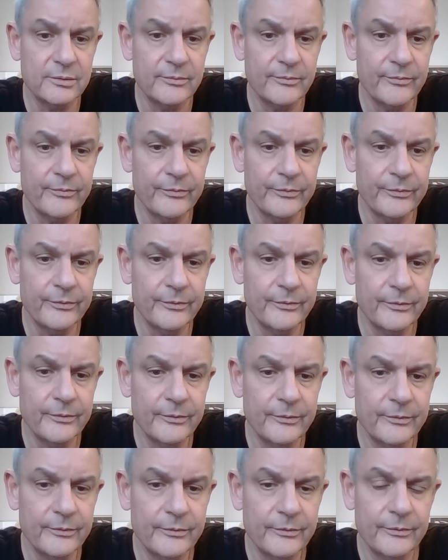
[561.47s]

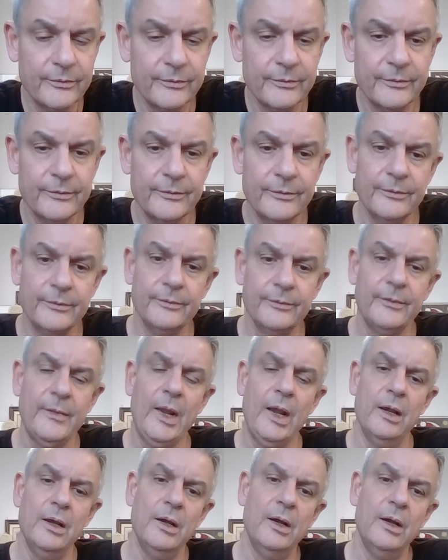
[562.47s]
Nothing is said.